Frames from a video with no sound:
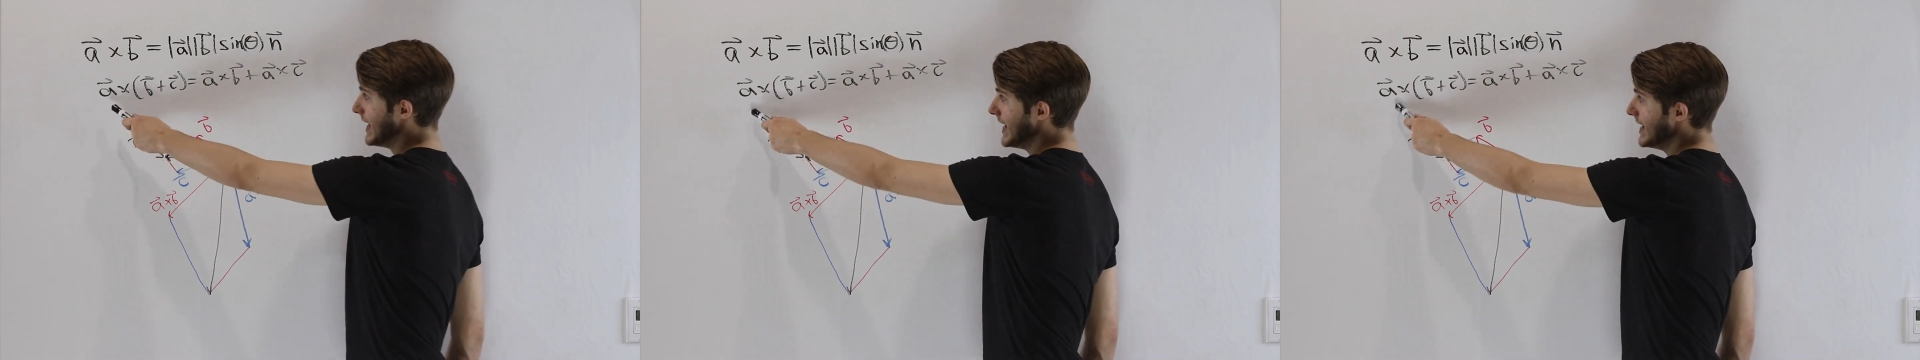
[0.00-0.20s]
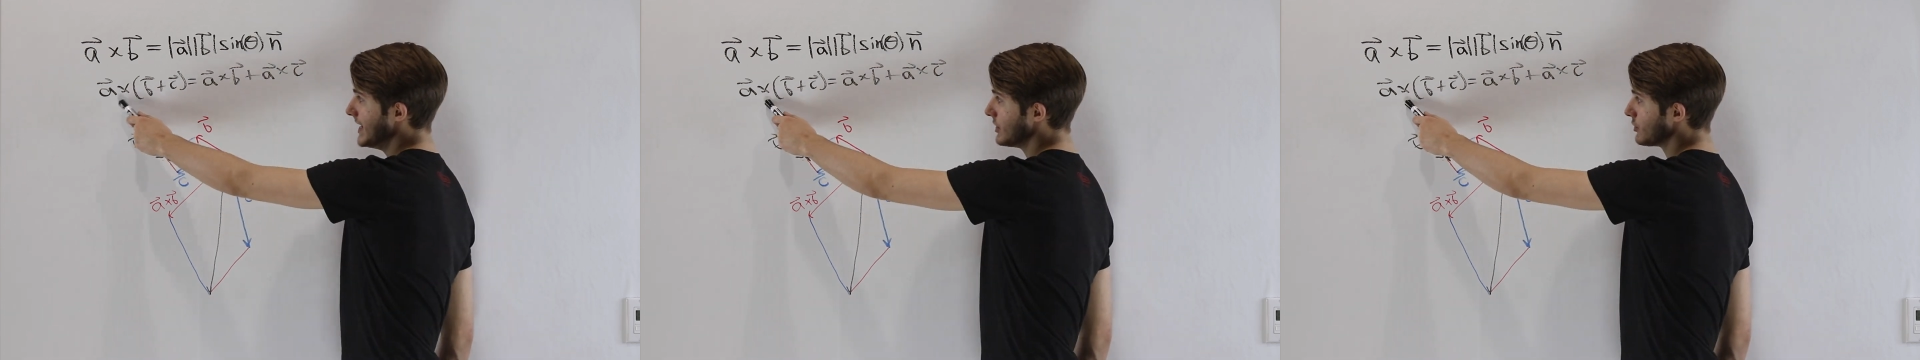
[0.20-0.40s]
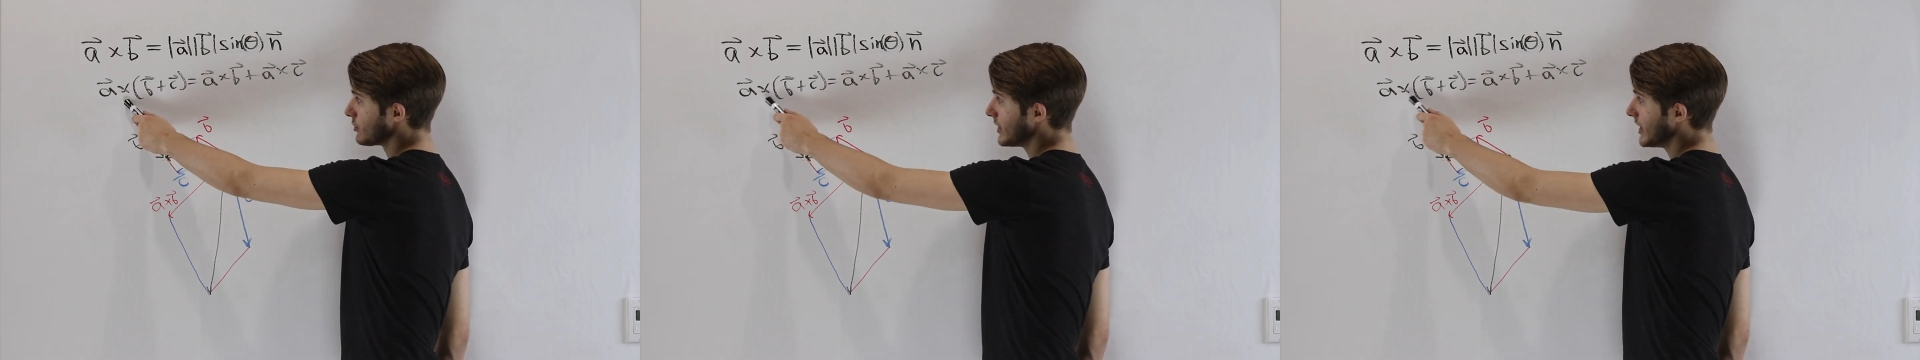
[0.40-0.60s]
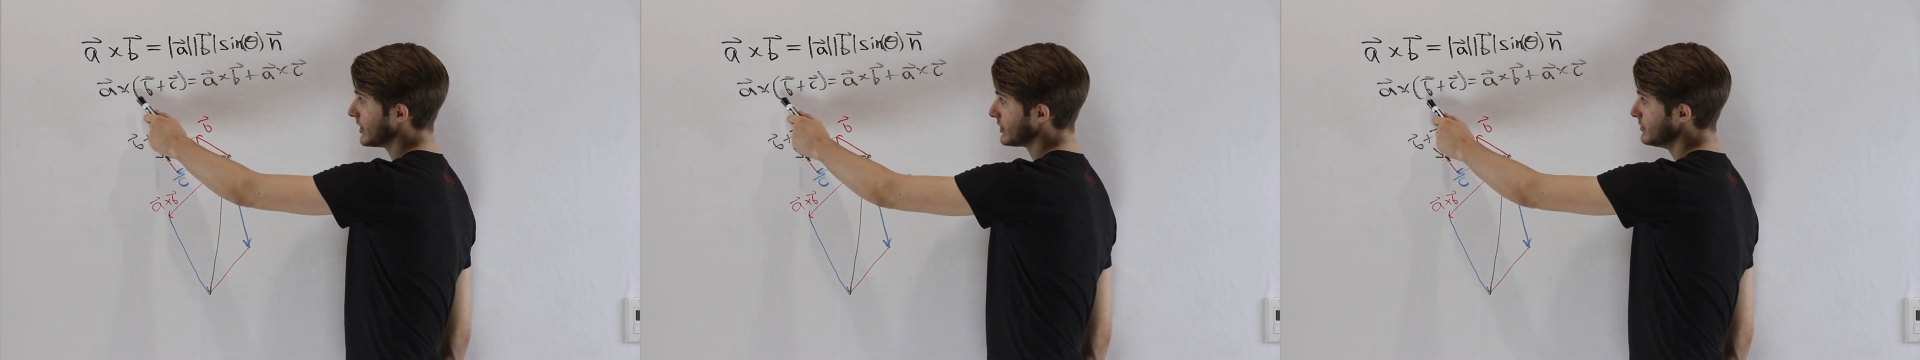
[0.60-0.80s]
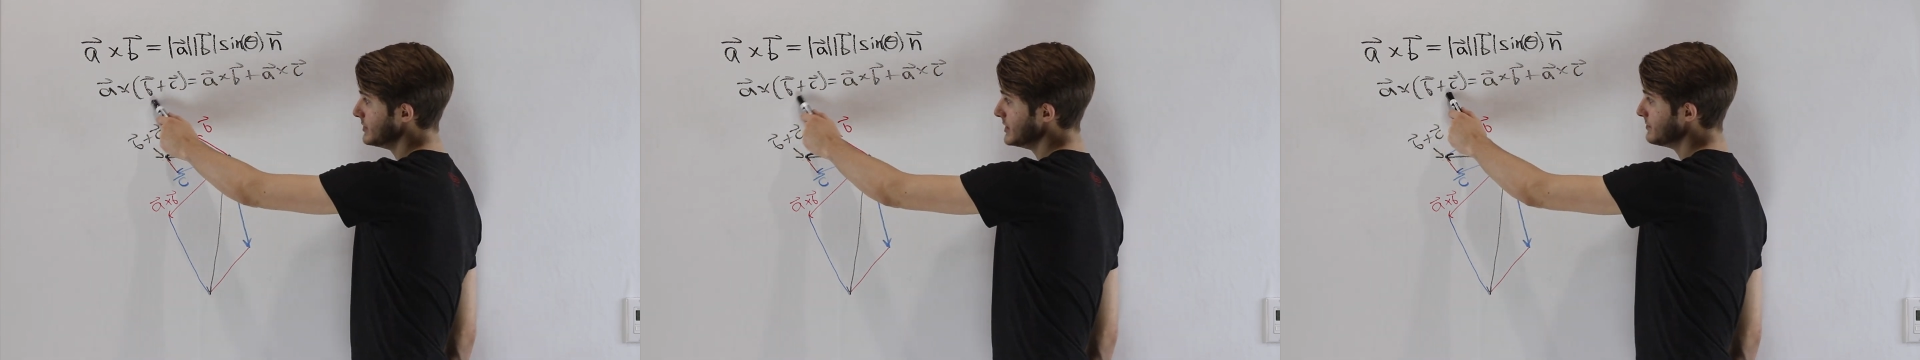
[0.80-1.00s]
A
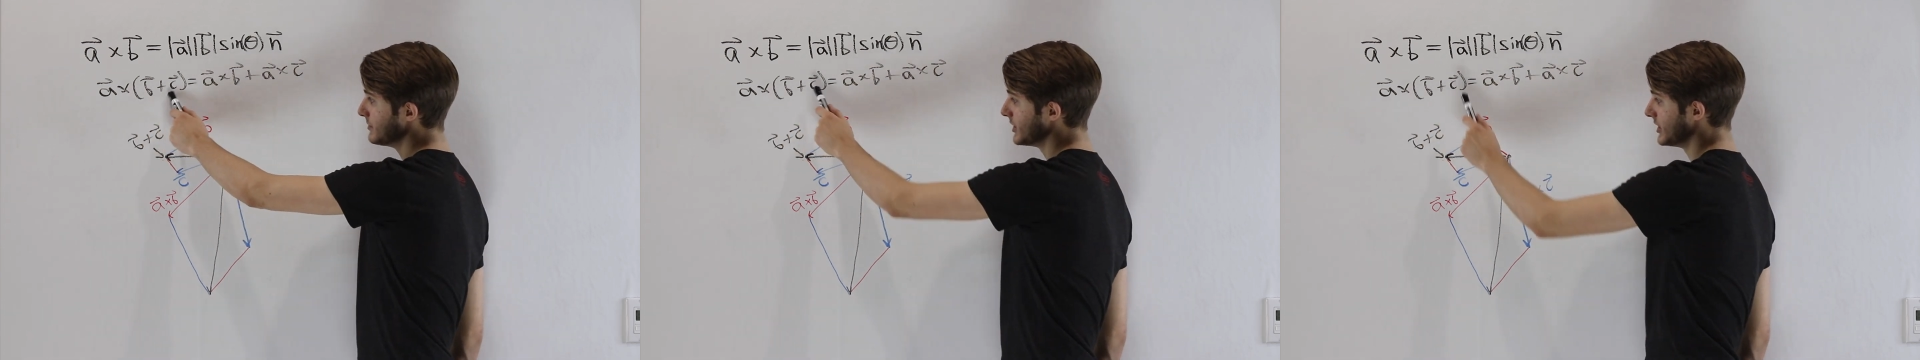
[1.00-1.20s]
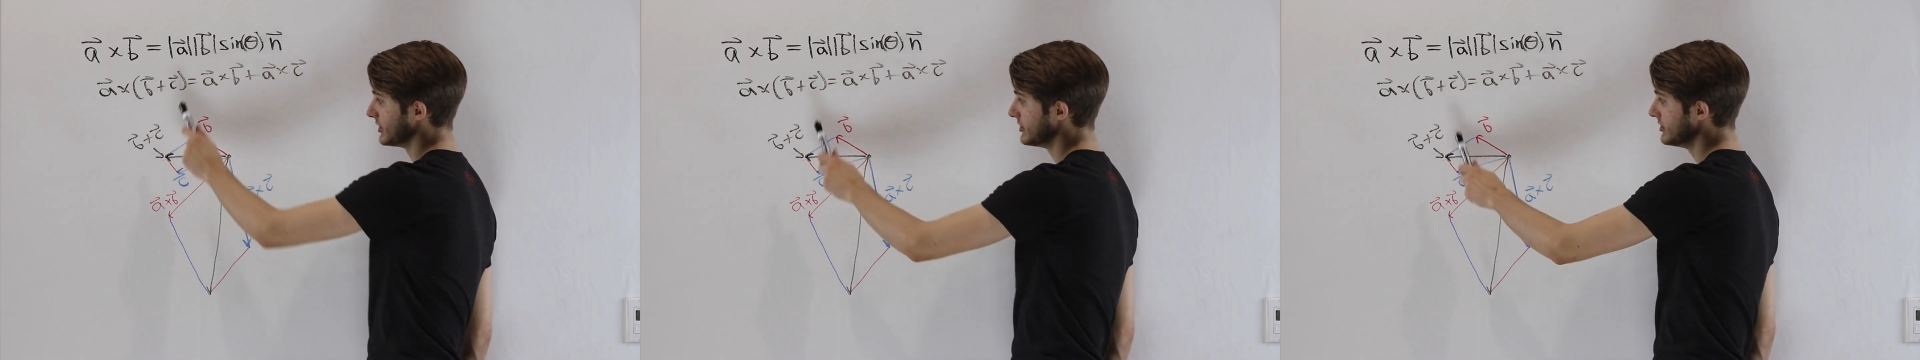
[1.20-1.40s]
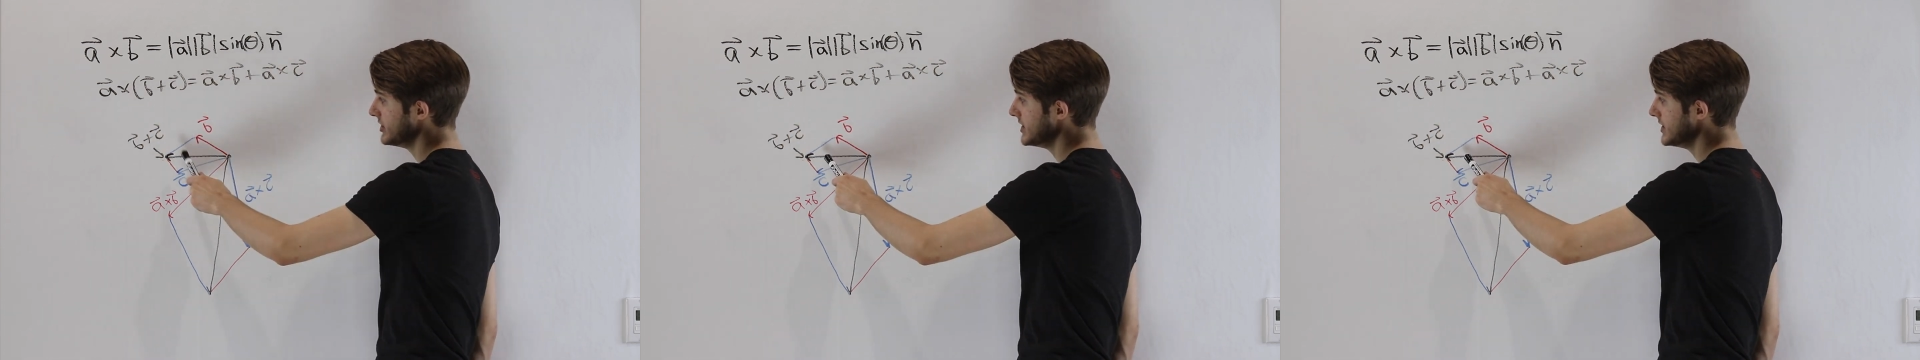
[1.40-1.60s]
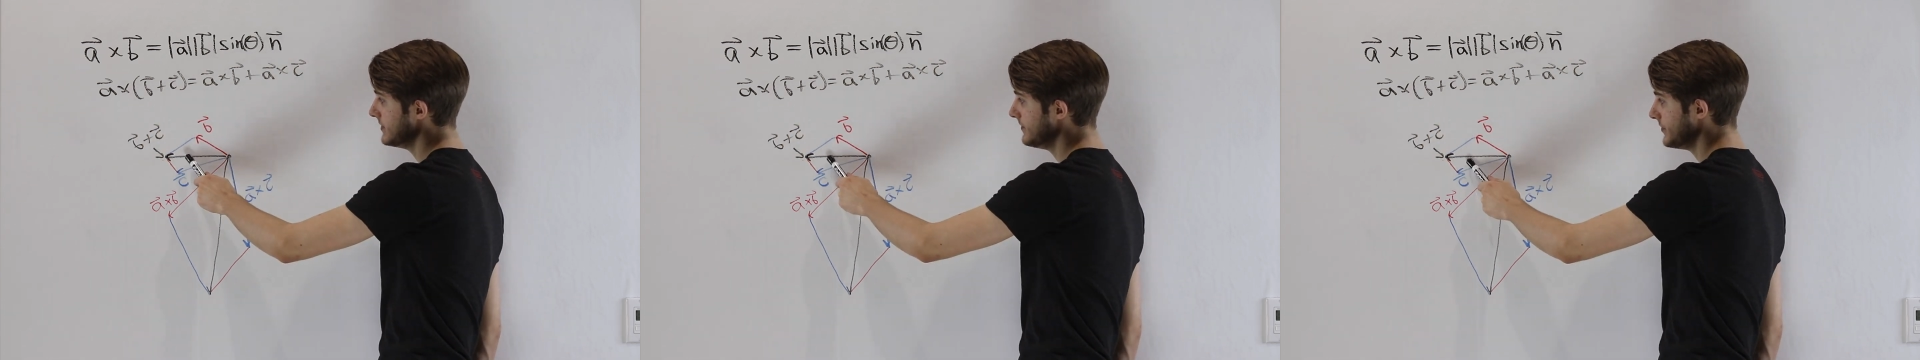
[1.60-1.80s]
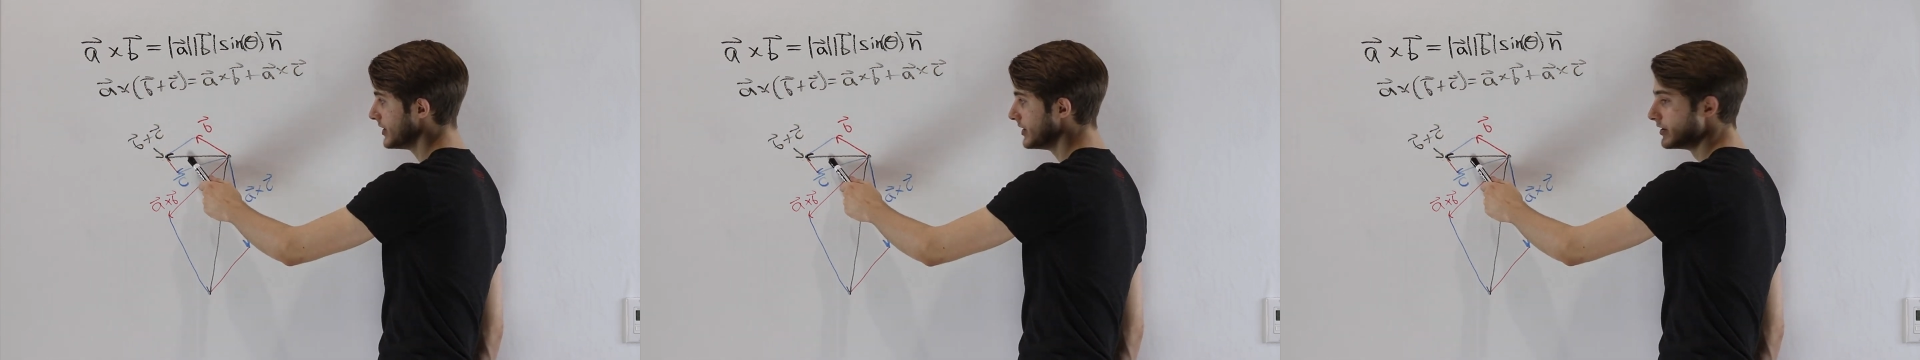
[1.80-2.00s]
cross B plus C